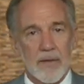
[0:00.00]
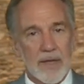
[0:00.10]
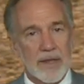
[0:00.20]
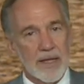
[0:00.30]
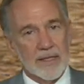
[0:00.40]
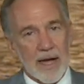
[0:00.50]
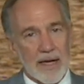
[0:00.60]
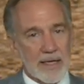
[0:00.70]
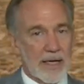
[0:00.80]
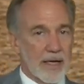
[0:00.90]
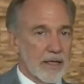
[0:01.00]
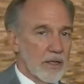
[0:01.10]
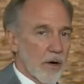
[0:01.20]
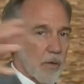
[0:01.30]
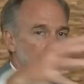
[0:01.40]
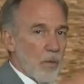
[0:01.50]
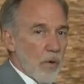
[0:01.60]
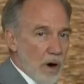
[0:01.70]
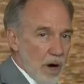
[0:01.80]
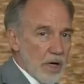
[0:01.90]
that these ideas
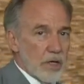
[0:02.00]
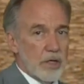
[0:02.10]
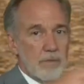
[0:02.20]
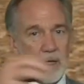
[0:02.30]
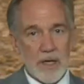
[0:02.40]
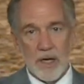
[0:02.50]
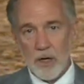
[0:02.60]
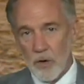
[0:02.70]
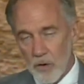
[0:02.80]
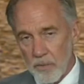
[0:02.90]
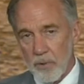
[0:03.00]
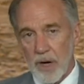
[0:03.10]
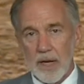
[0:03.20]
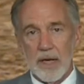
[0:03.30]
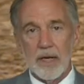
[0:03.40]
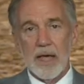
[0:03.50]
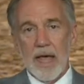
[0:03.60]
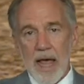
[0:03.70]
want to be incorporated